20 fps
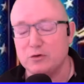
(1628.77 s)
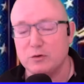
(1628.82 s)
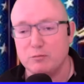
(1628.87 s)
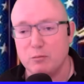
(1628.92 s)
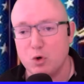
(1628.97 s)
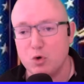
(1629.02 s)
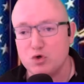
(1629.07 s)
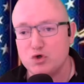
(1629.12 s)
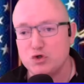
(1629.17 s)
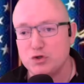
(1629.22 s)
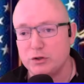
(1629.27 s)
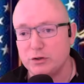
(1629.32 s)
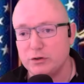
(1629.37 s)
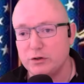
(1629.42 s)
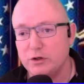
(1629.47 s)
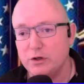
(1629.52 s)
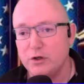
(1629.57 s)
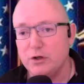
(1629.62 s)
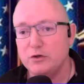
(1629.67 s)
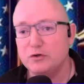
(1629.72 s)
a motion
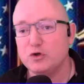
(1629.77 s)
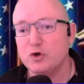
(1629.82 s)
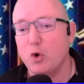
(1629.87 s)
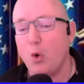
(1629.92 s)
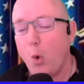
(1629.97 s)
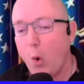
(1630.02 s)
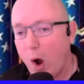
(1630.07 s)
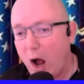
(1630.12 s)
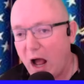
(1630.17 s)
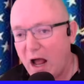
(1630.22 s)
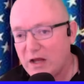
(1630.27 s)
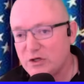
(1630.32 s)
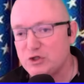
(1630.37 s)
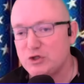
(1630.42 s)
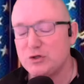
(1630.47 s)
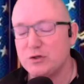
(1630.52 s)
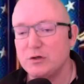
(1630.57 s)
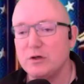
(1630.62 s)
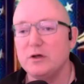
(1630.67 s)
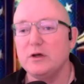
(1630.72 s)
to
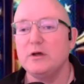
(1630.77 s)
quash